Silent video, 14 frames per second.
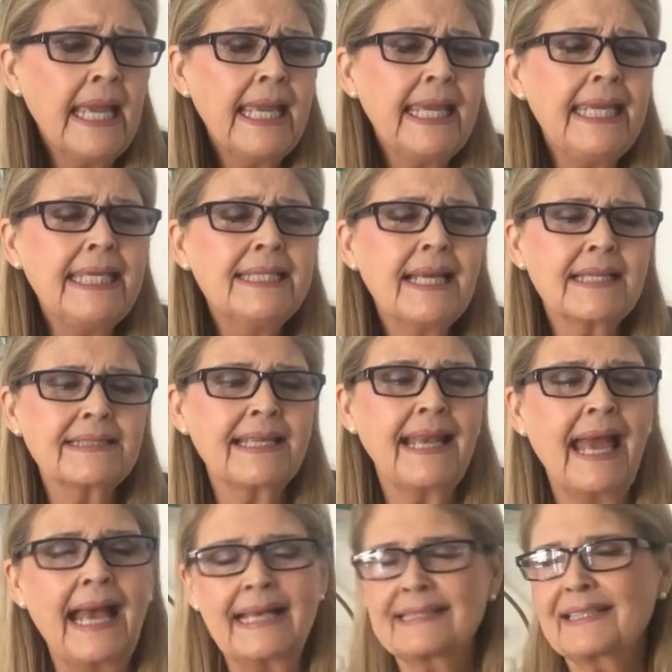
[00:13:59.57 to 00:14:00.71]
He doesn't
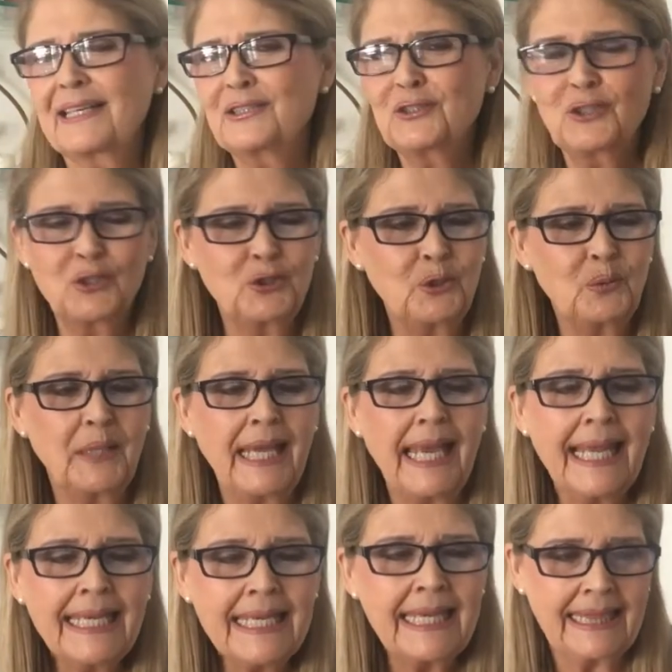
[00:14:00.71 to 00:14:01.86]
ask us to do
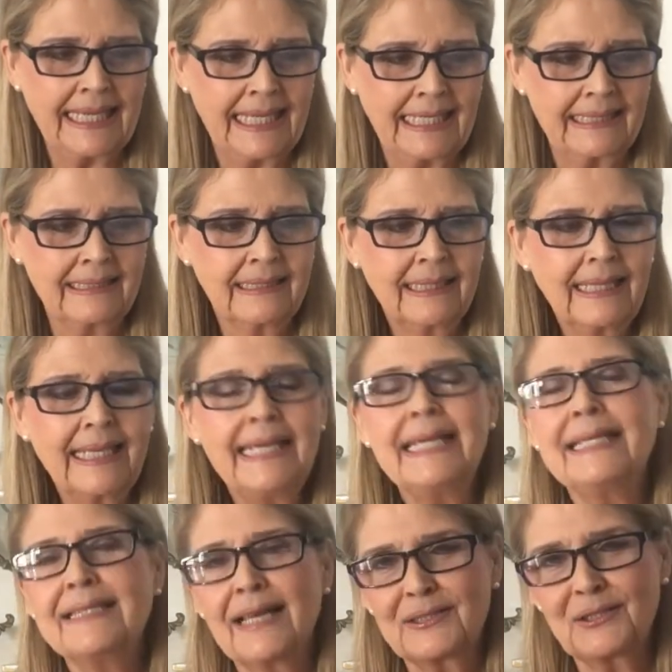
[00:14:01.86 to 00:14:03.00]
anything he
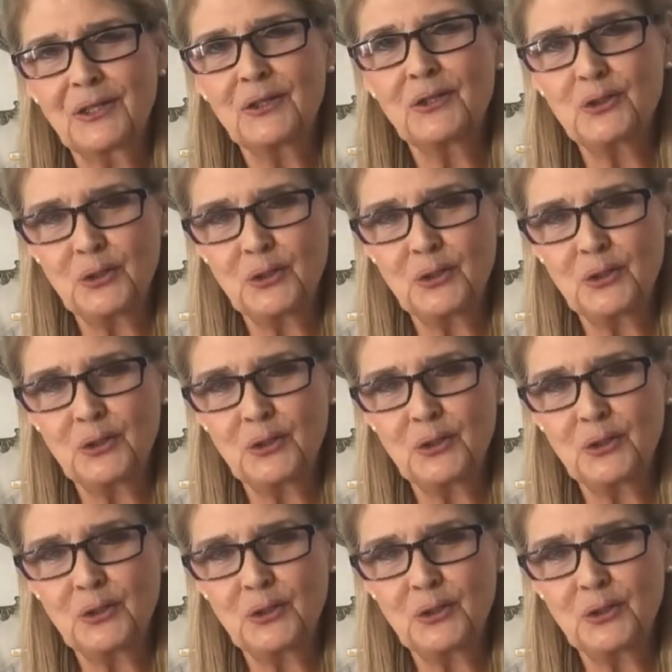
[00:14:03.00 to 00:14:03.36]
doesn't